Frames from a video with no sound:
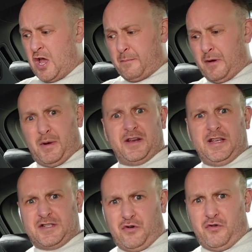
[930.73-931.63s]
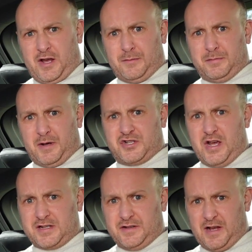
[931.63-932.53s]
but my knees are right up to my
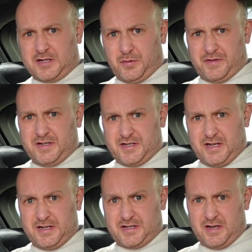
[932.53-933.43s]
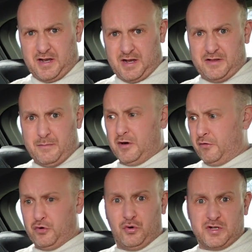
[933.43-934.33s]
chest, and that's with these seats in the middle
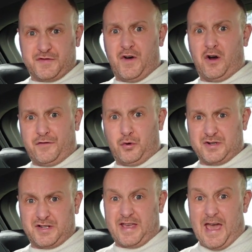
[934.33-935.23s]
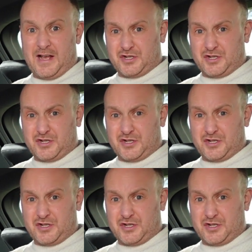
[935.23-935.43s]
row as far forward as they get.